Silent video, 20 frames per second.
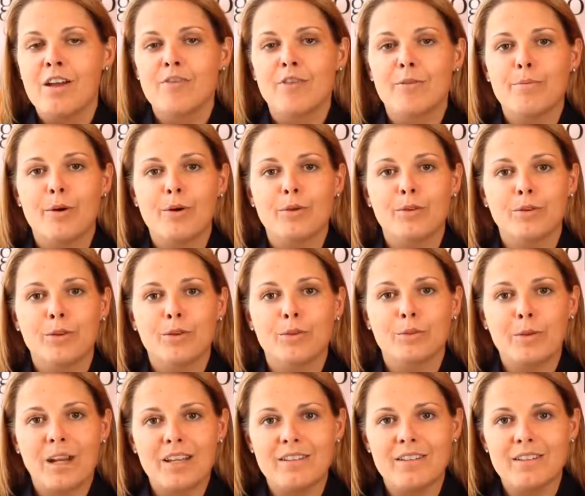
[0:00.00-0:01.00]
for both
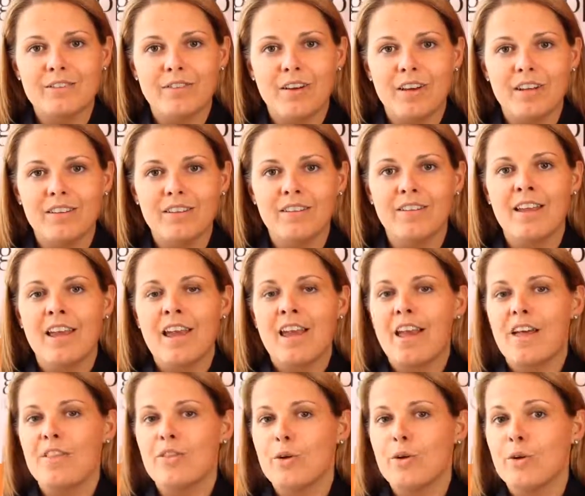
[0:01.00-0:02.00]
those raising funds
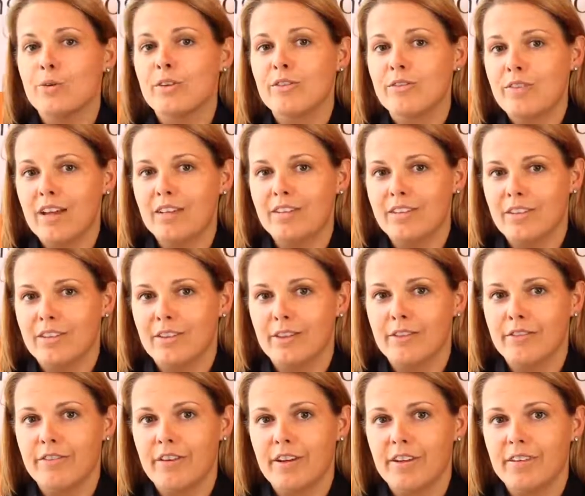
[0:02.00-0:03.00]
and those investing
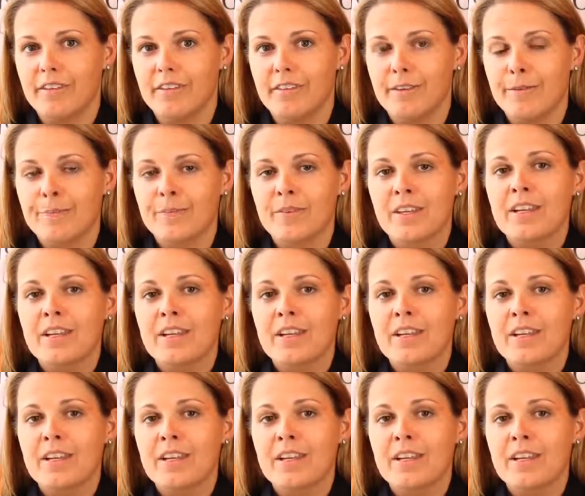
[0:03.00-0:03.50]
their funds.